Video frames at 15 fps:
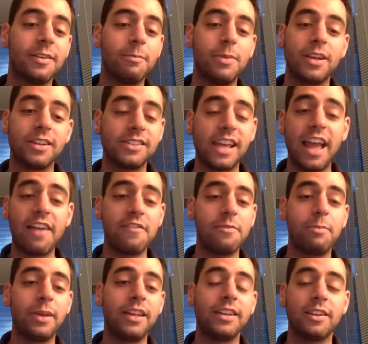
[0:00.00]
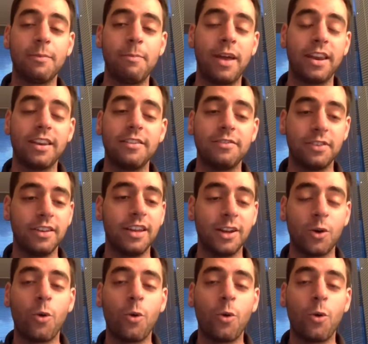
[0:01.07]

because they haven't been competitive in